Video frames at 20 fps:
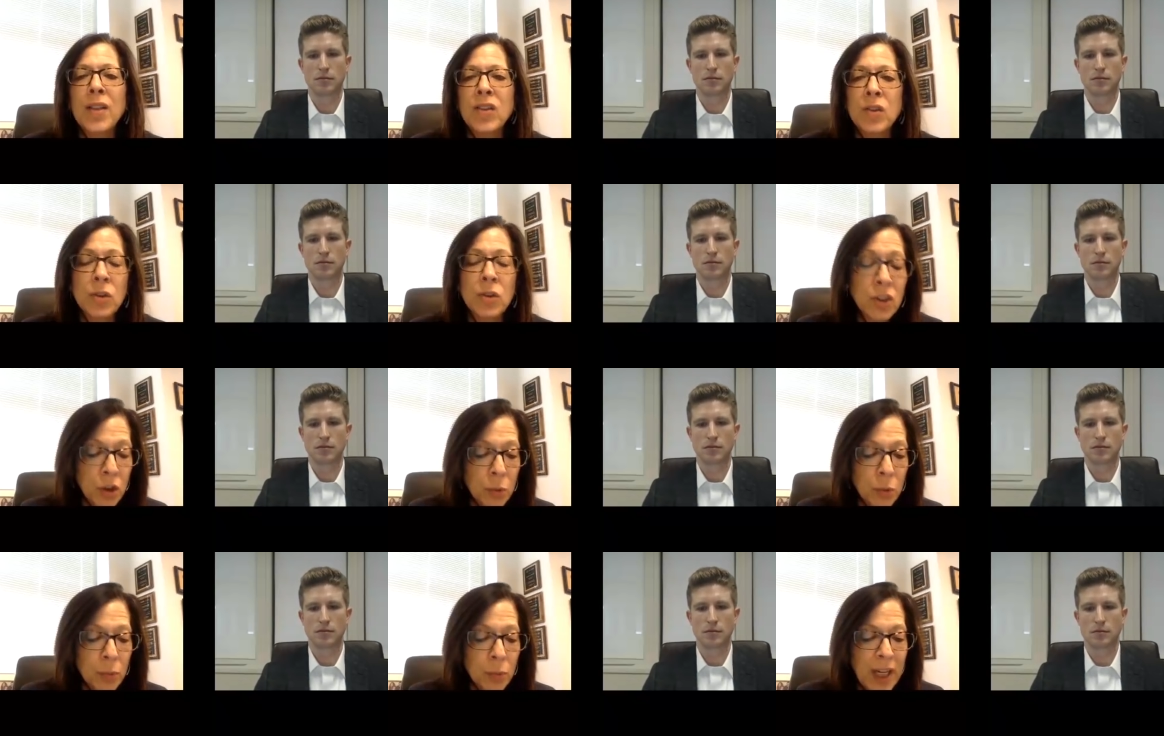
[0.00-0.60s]
Speaker 1: uh,
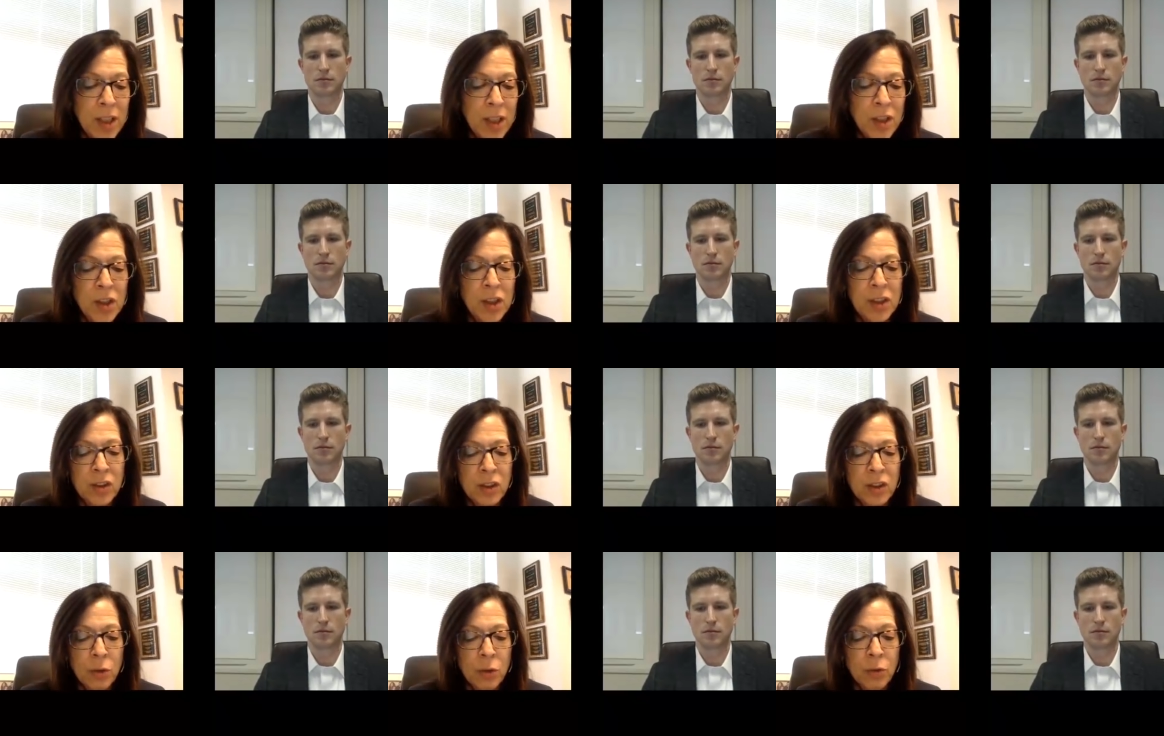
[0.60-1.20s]
surgical
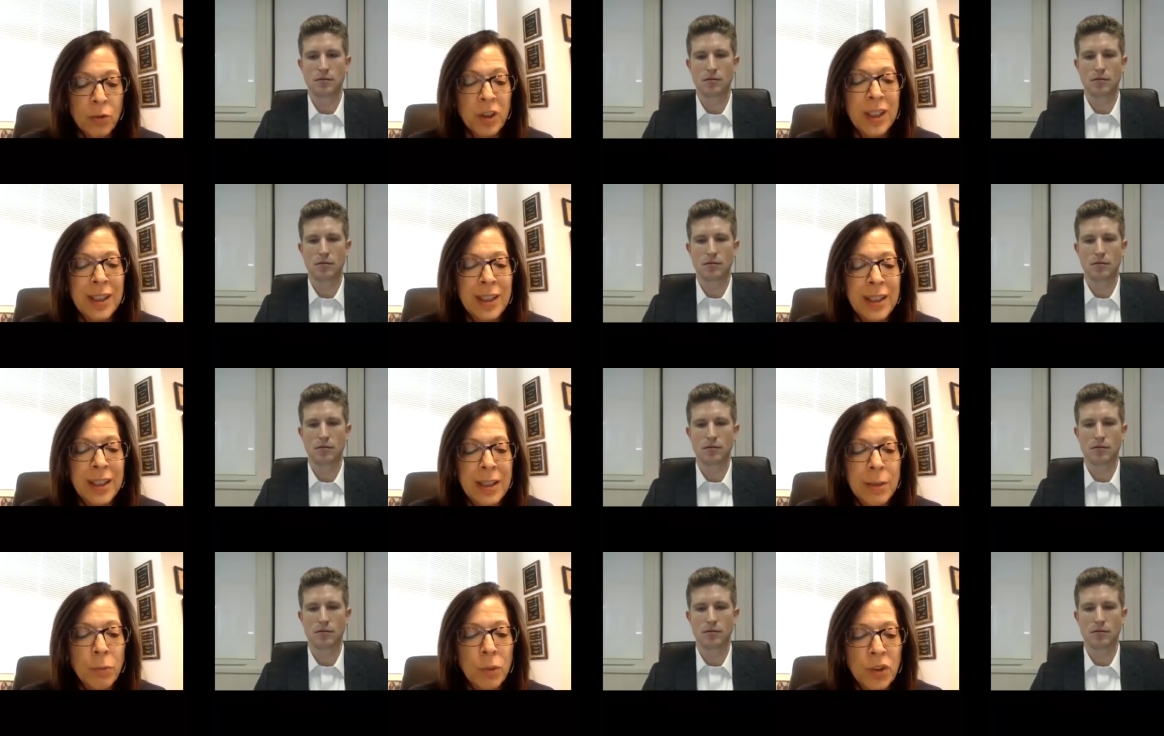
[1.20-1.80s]
patients. Hopefully,
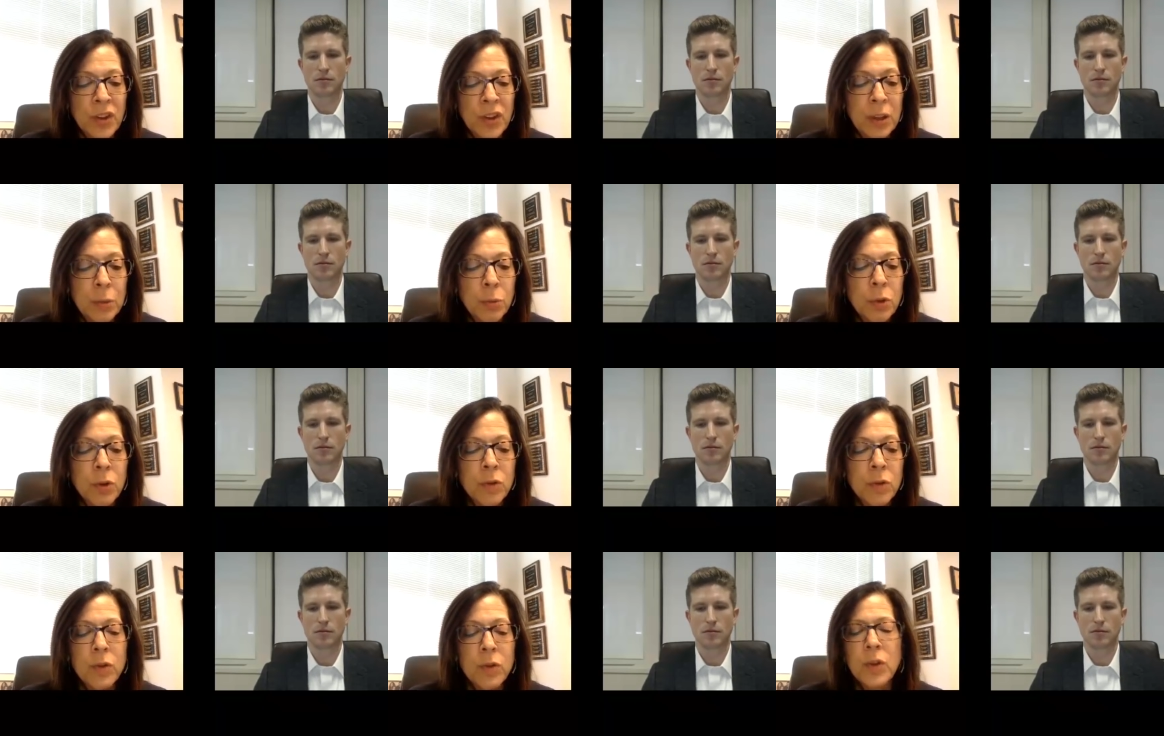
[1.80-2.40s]
we'll see
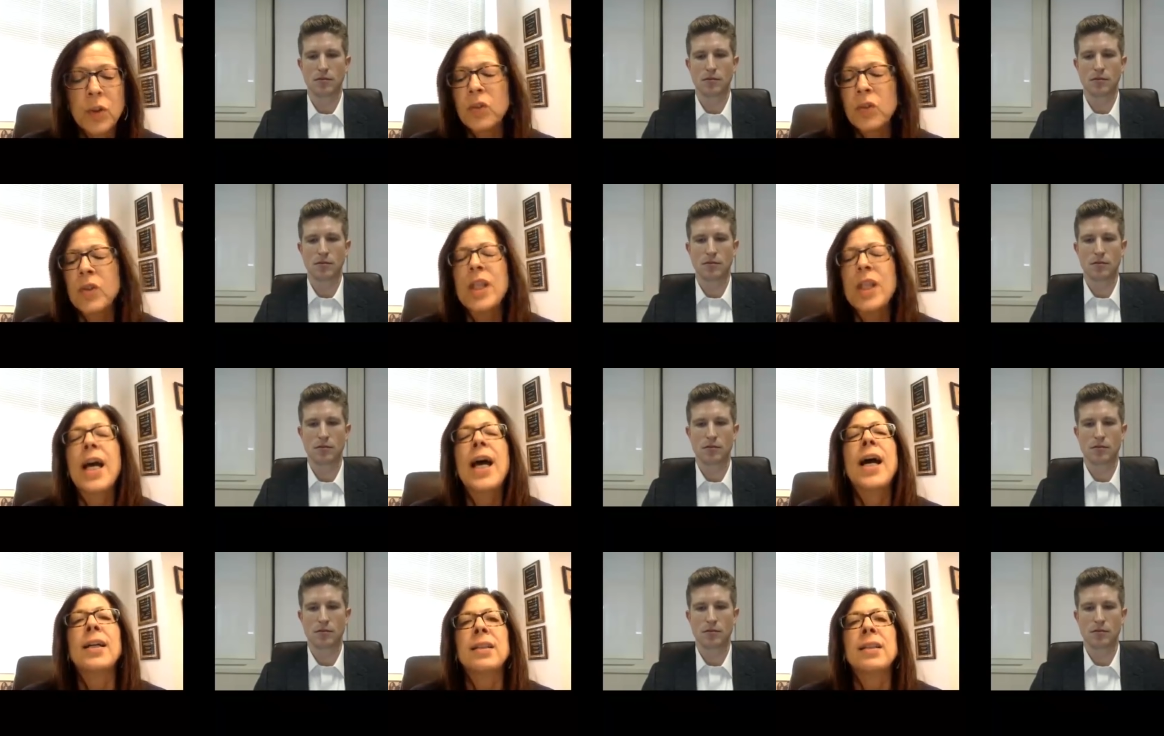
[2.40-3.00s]
approvals for
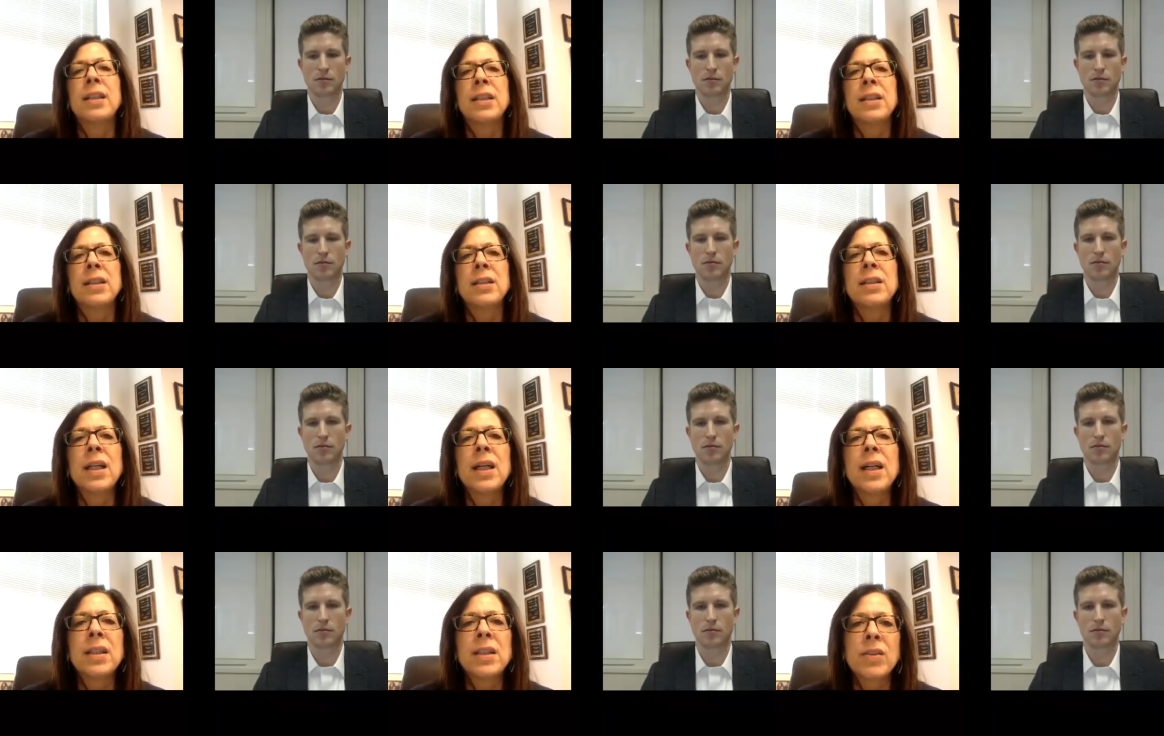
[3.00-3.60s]
that
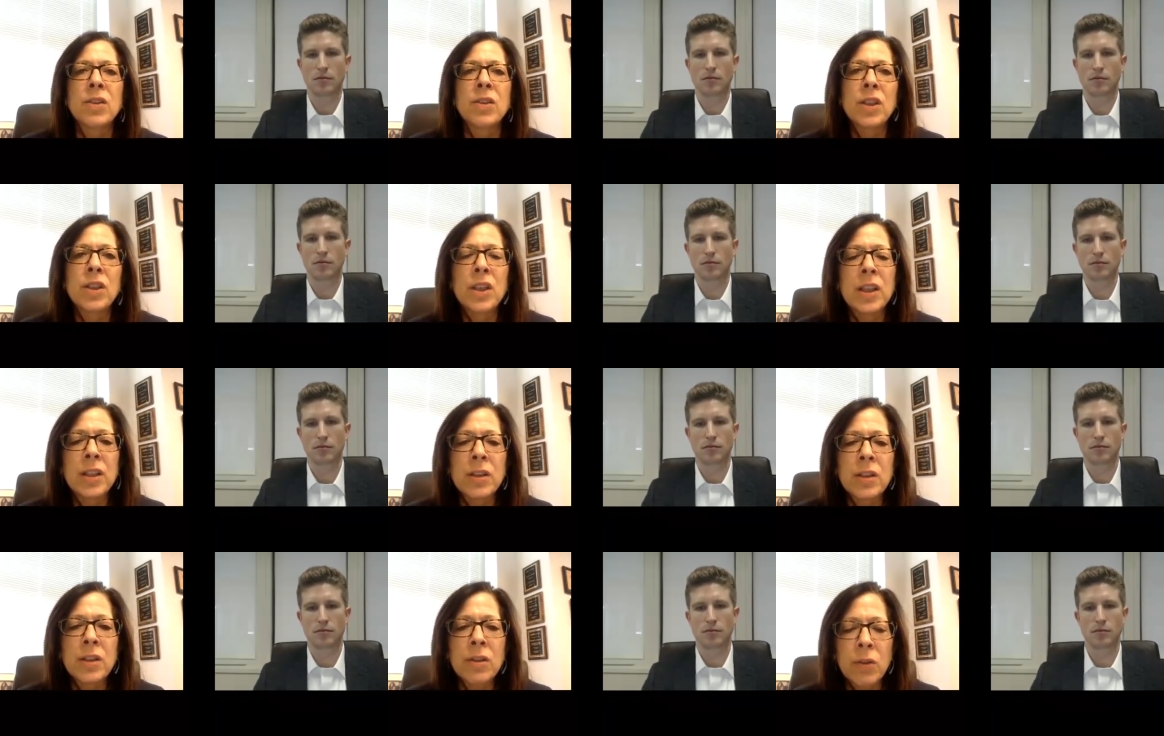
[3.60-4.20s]
in another
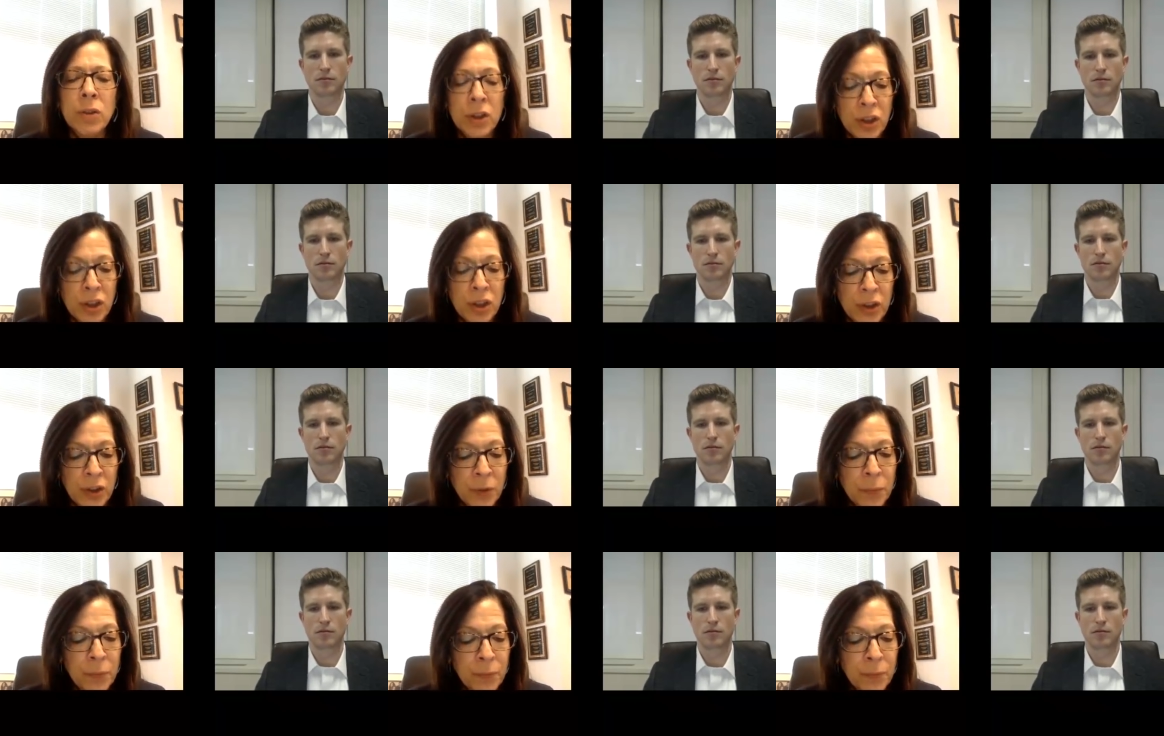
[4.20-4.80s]
year or
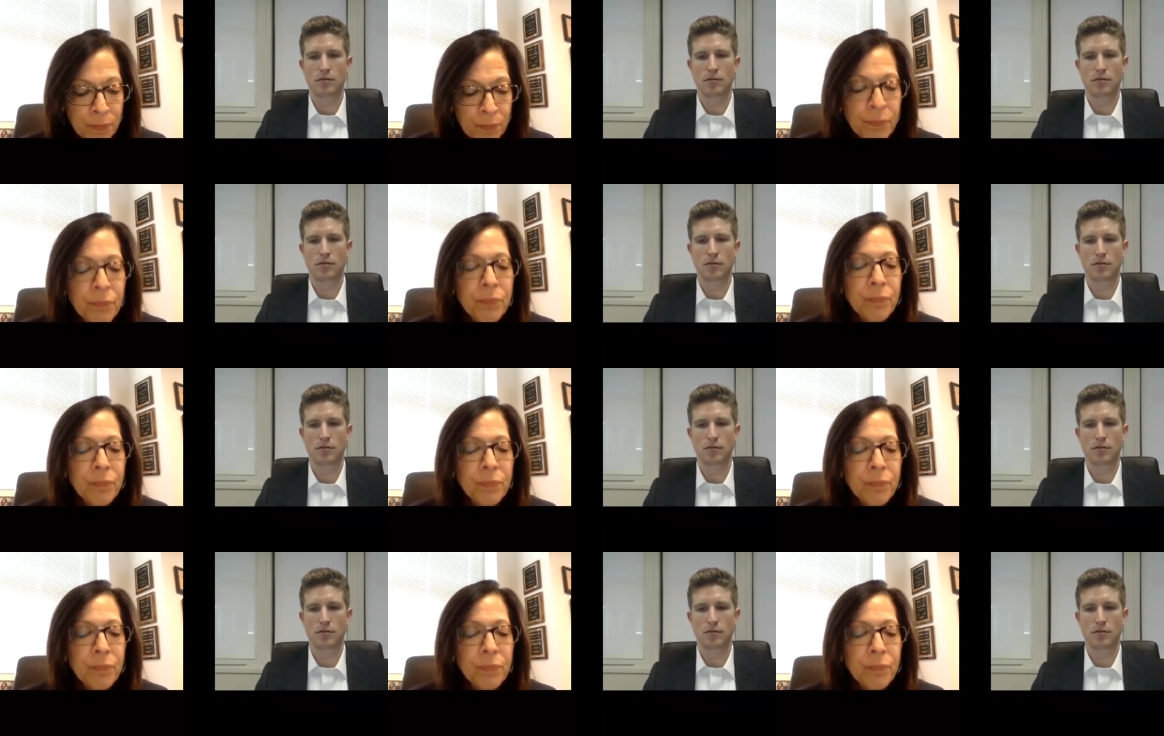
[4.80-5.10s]
two.